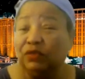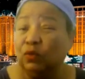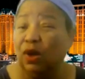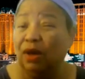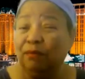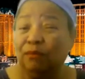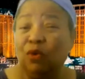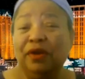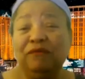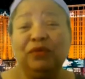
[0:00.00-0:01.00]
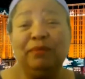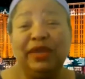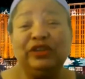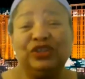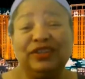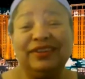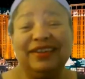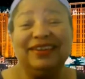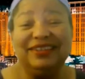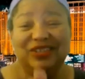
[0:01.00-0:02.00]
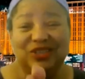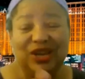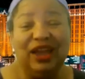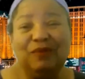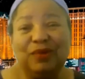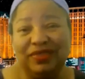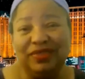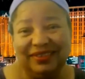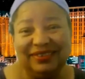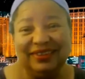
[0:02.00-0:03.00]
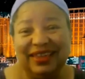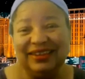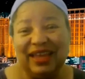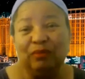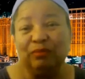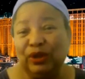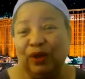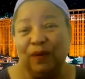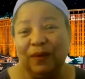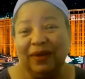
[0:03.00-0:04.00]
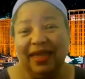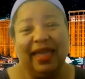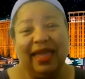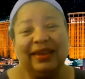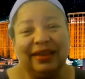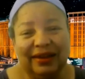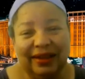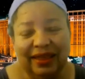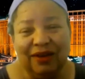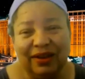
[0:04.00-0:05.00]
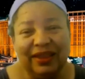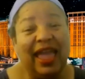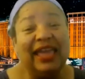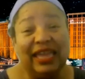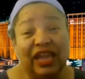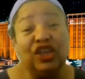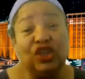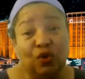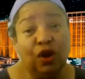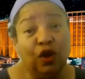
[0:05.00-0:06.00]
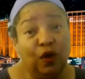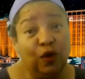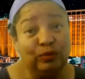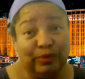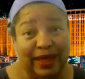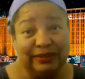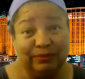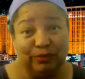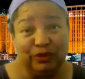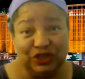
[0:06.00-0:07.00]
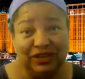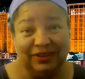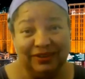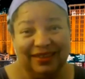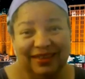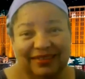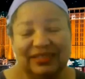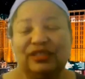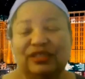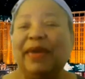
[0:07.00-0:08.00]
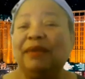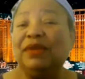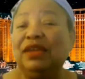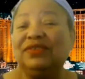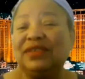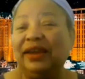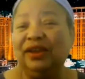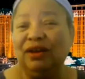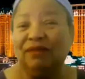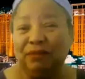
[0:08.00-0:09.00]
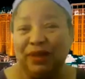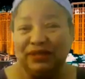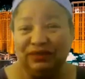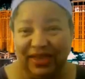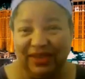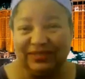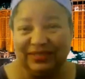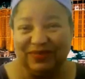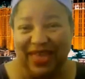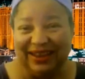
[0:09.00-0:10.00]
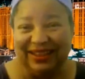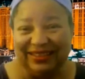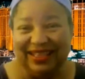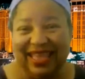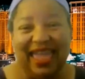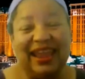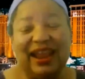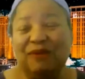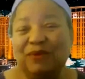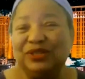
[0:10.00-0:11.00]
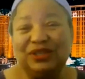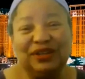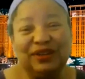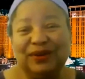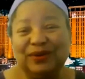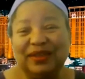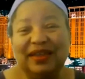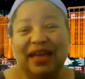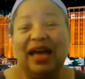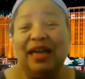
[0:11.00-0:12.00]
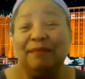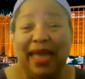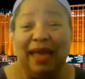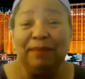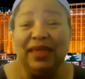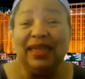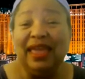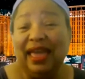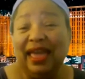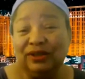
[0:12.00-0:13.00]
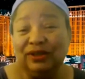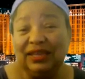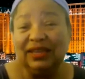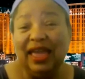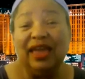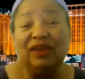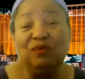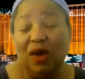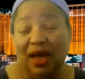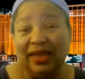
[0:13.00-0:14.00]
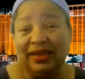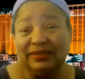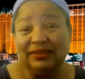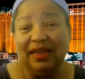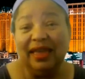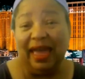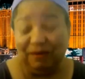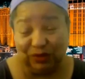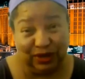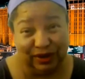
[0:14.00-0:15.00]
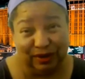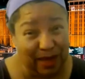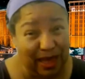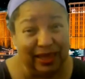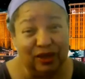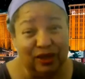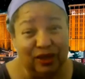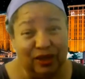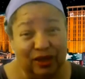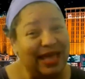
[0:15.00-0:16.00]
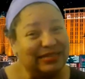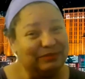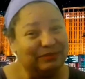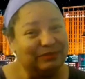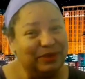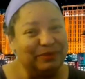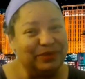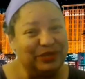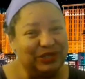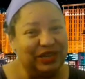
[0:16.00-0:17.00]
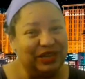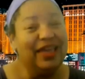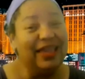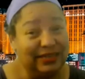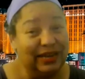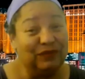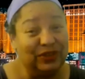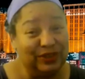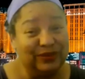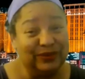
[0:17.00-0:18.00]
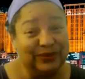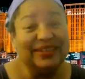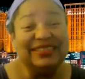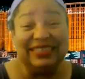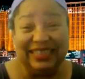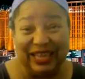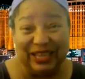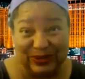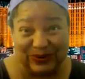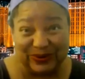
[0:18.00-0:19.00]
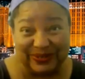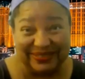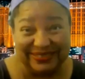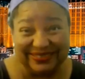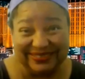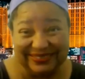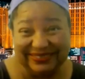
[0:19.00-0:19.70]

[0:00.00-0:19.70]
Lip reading: If you want more information, check with the link down below and click on it and get your cold plasma machine. This is Pam Heath signing off from Las Vegas, Nevada. And I want you to know I'm happy, healthy, and wise after getting my cold plasma machine. It's time for you to get yours.